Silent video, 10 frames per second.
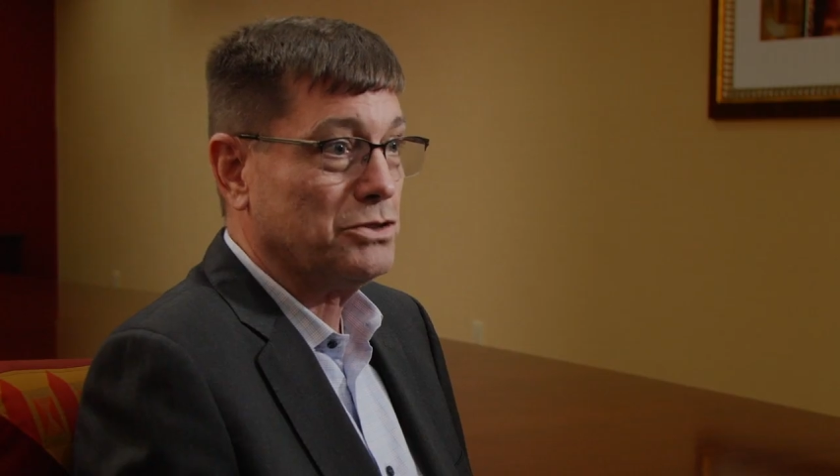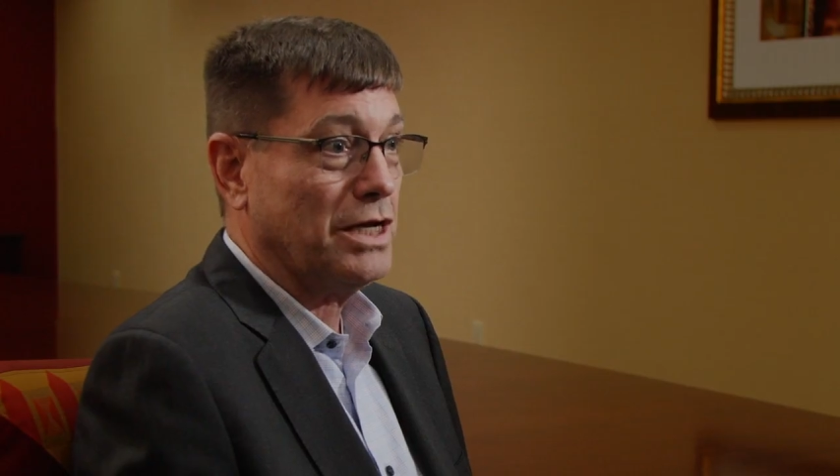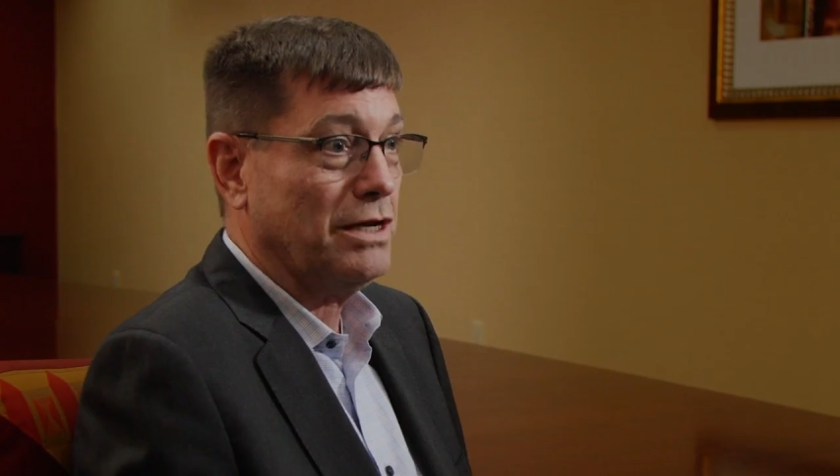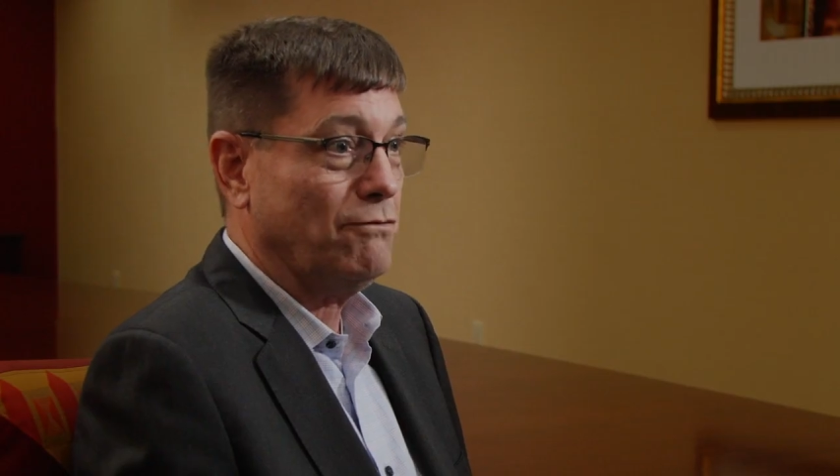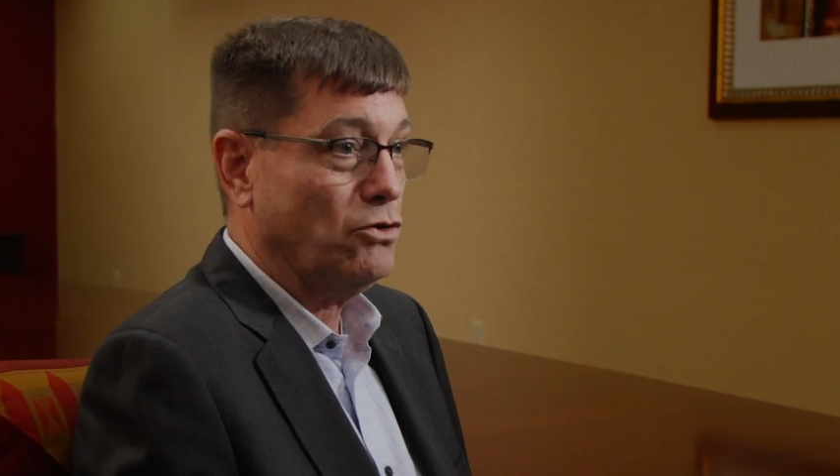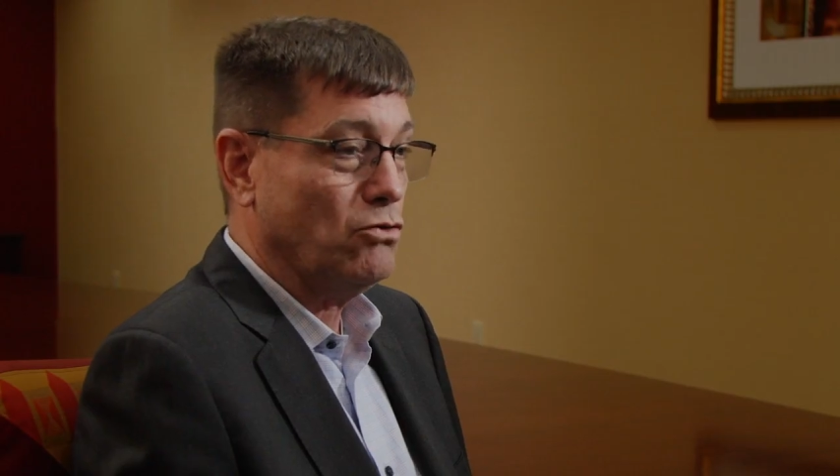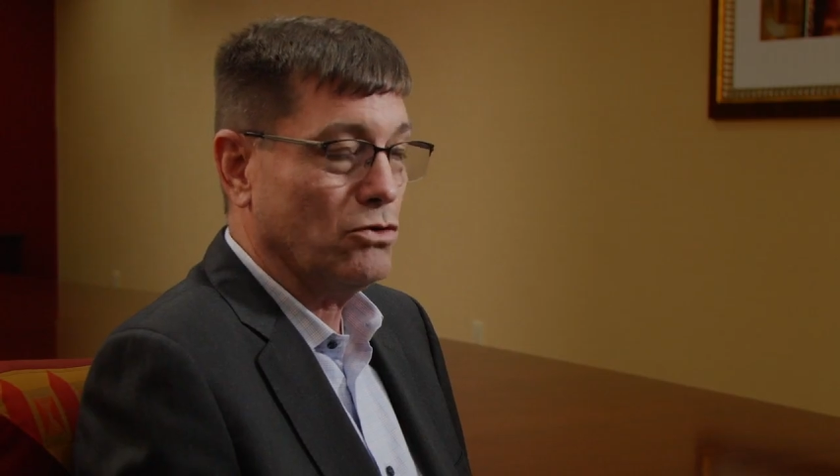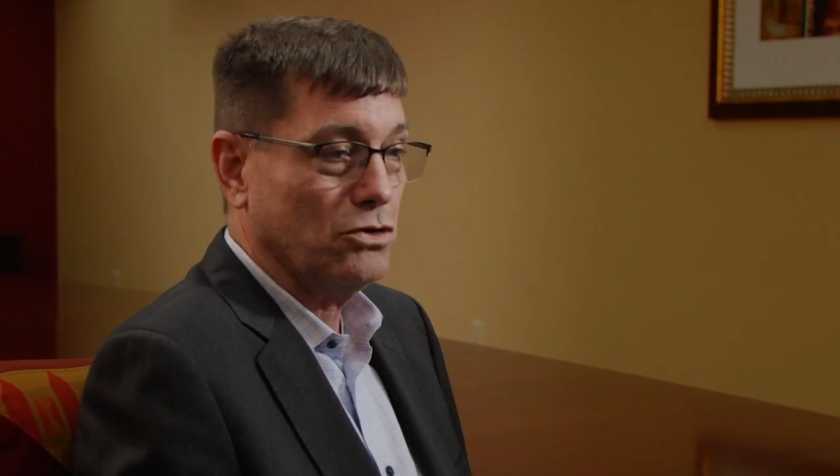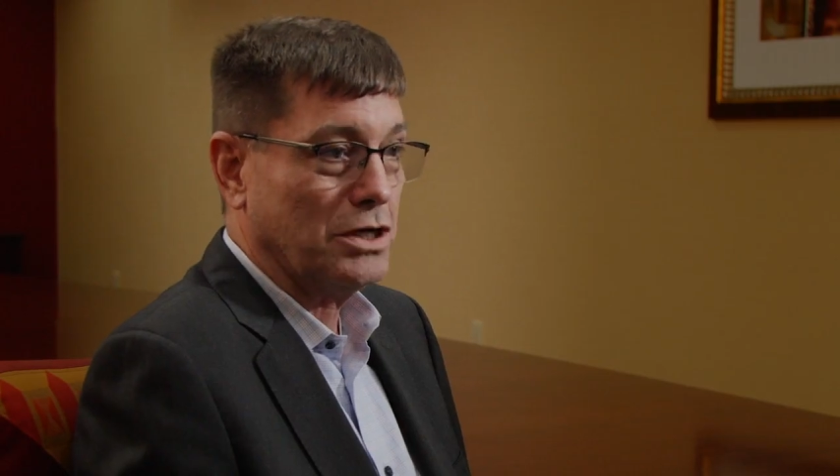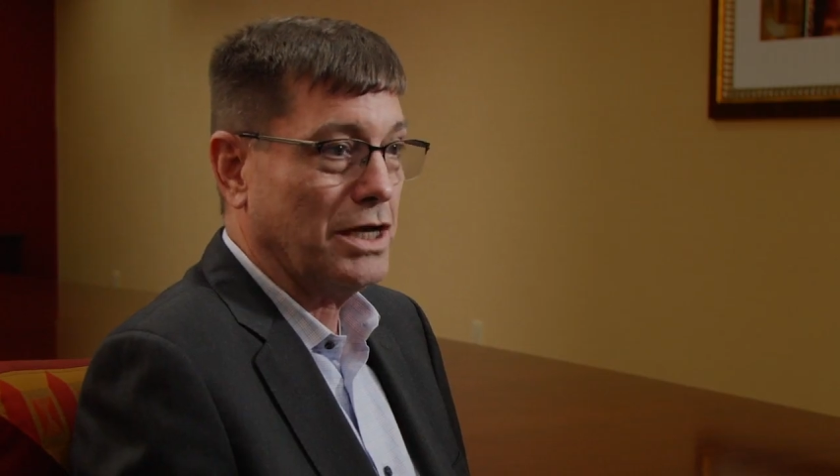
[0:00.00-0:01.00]
that if you were
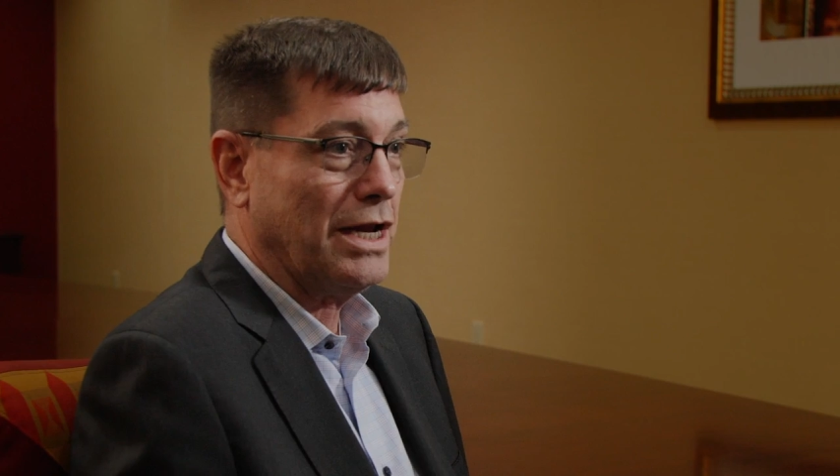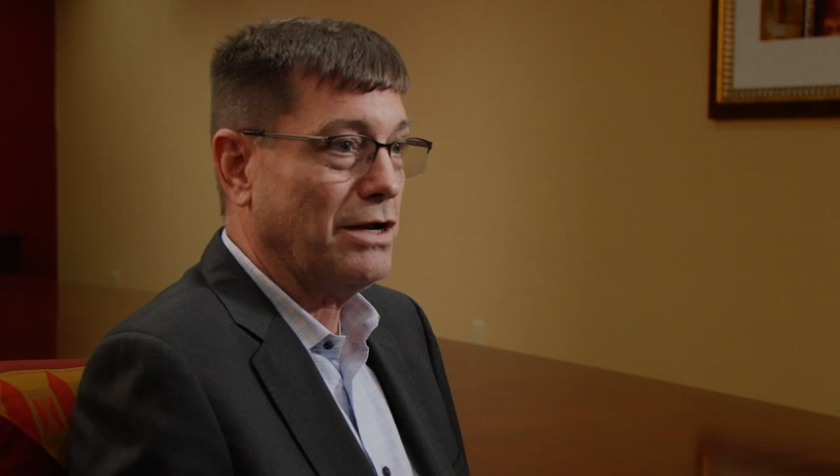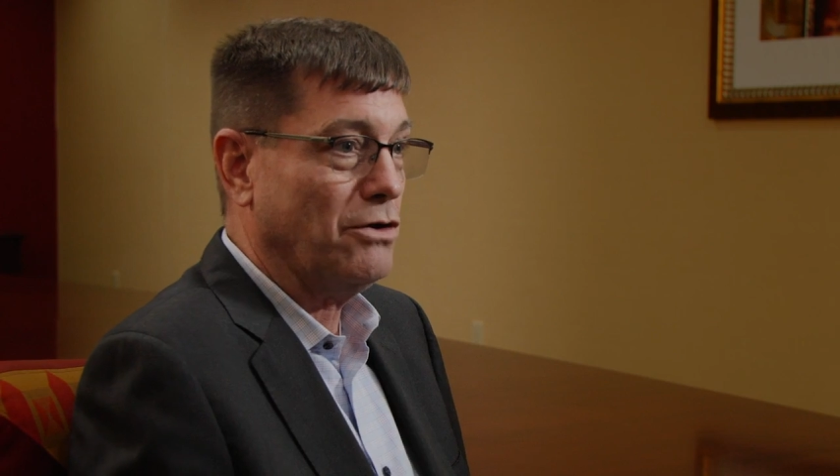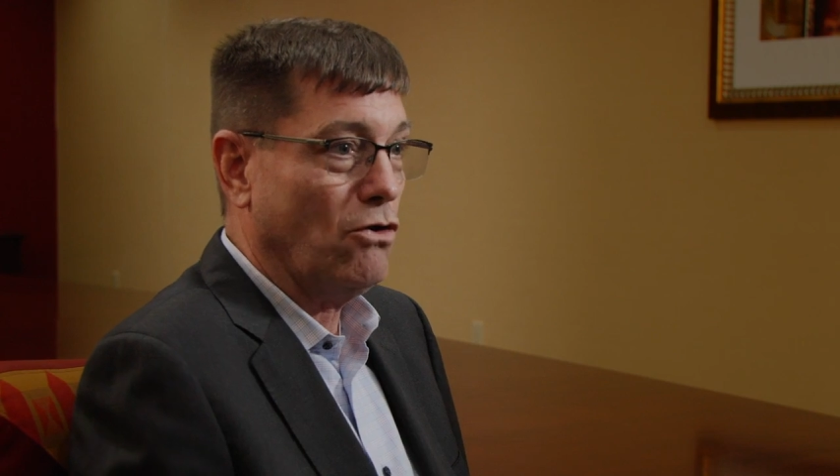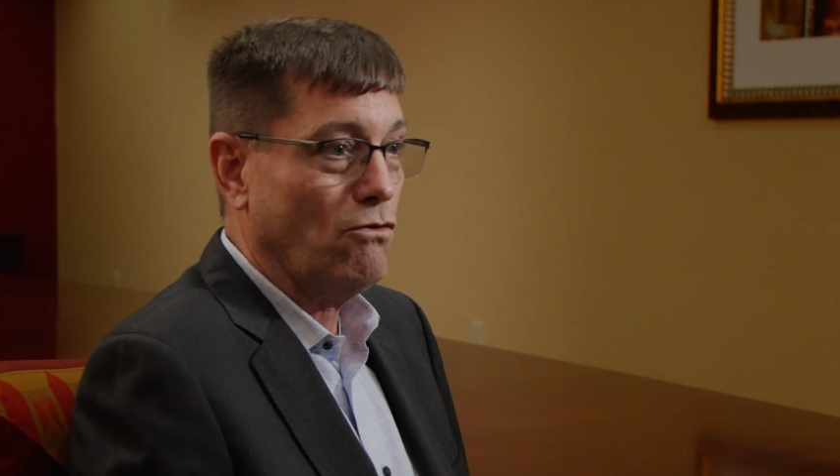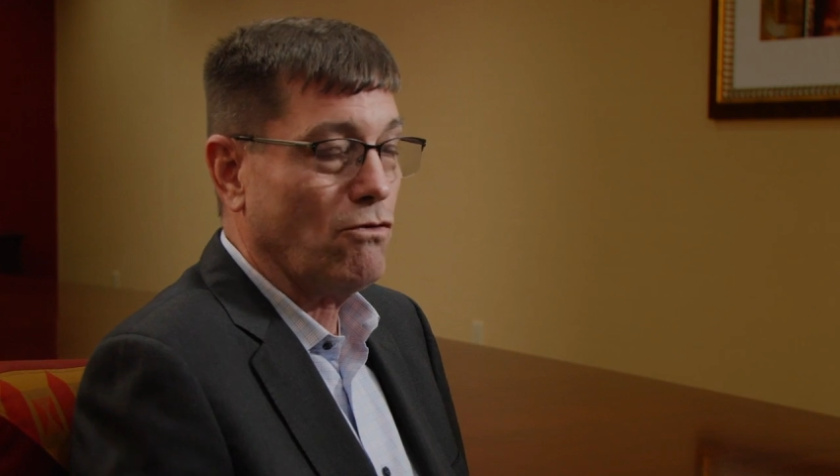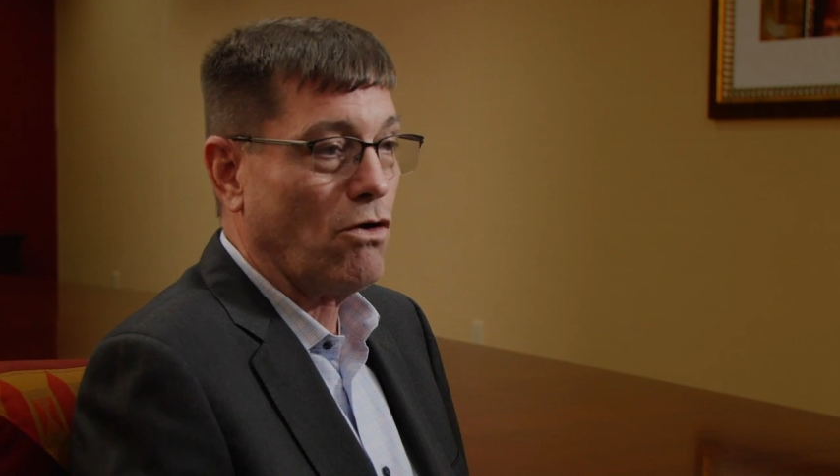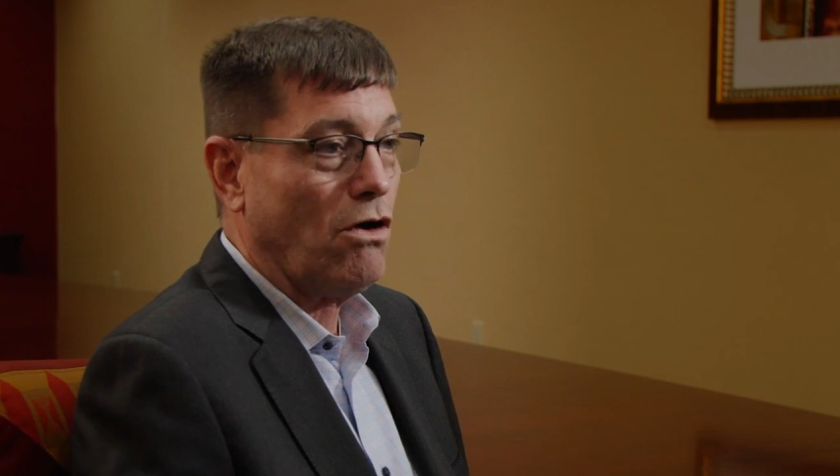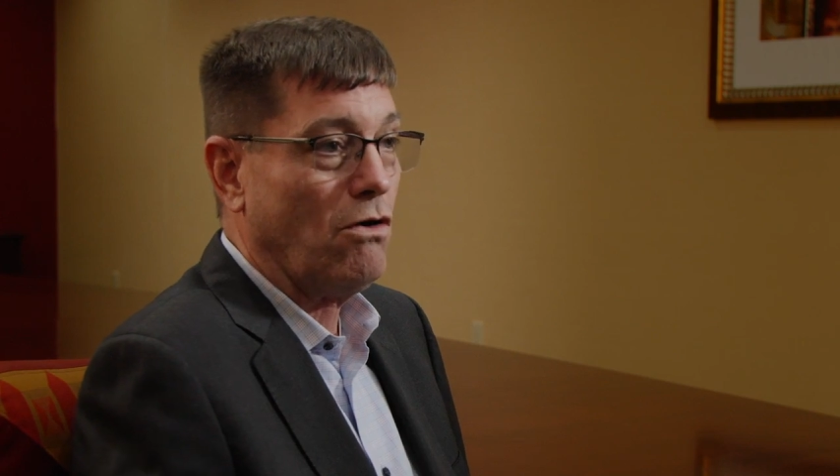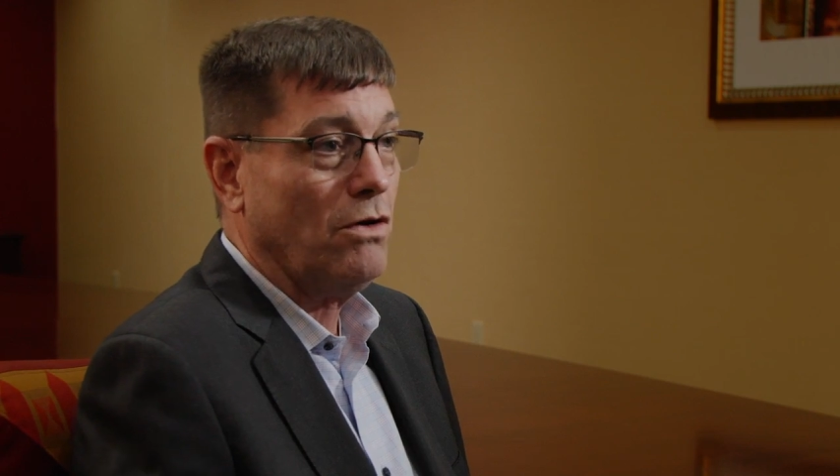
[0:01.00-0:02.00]
looking at an
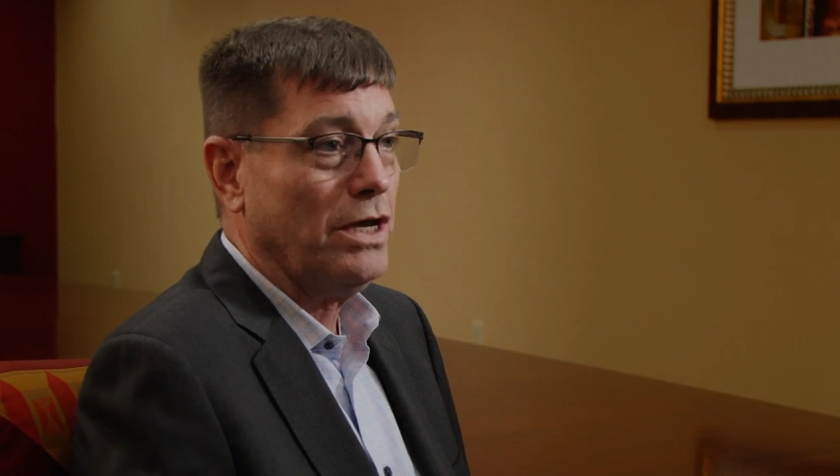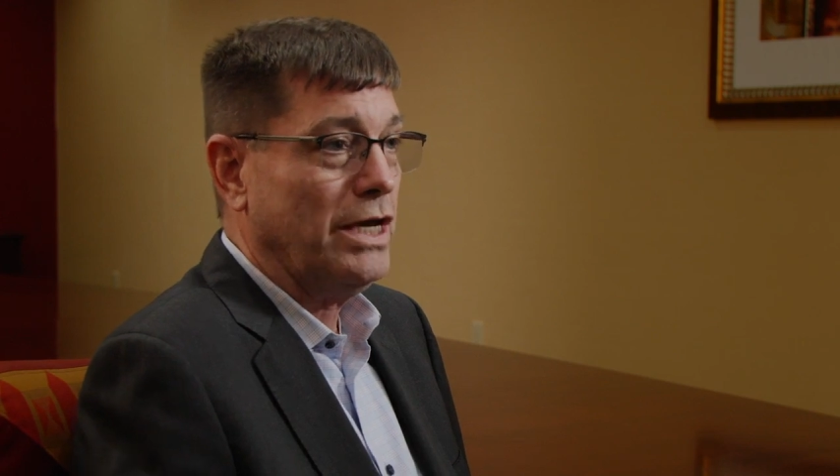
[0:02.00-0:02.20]
overall